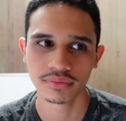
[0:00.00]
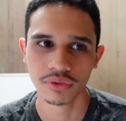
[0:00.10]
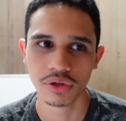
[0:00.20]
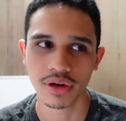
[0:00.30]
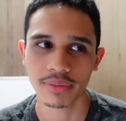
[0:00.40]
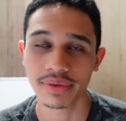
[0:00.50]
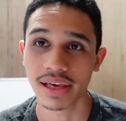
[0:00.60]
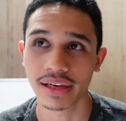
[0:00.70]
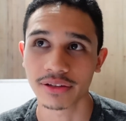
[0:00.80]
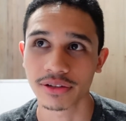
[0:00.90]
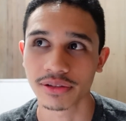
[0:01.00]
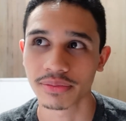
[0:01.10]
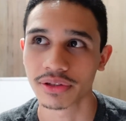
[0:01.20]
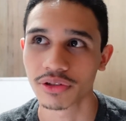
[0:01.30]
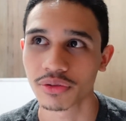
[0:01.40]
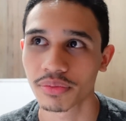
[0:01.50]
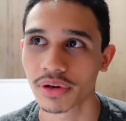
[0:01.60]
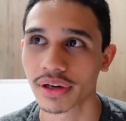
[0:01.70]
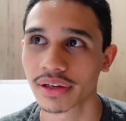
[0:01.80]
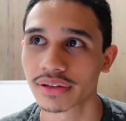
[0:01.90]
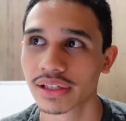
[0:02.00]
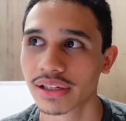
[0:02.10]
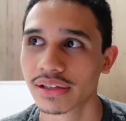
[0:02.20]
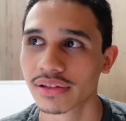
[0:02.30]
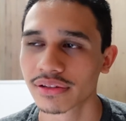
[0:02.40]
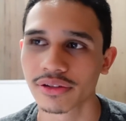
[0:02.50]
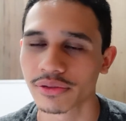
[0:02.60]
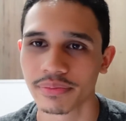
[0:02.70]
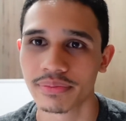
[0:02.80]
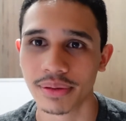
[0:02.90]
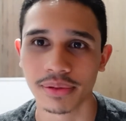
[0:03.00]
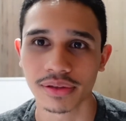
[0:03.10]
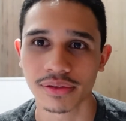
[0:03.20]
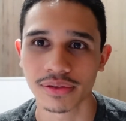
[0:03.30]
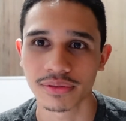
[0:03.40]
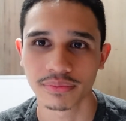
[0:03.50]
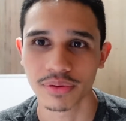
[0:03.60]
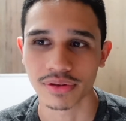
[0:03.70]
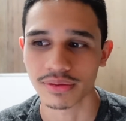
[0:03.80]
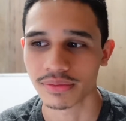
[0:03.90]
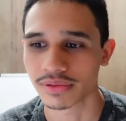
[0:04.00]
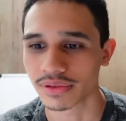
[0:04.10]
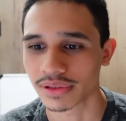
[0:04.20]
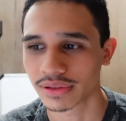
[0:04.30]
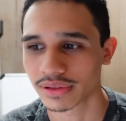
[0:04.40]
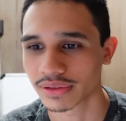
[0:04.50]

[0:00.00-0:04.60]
do not be anxious but just pray. It's just biblical principles.